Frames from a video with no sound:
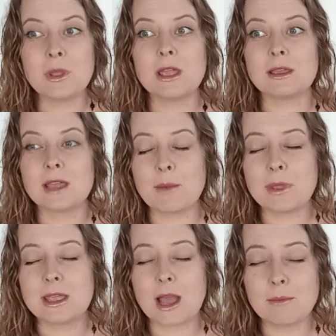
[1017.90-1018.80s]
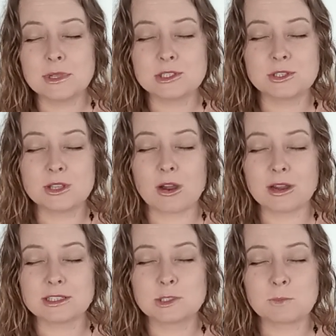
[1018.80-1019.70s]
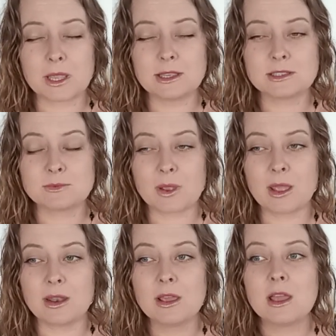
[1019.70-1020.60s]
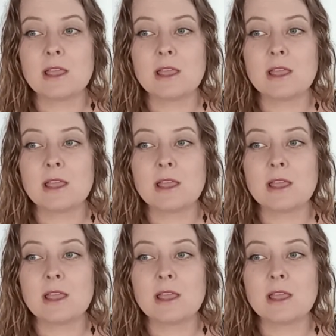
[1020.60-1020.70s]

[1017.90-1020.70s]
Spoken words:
We come into the heart space, right?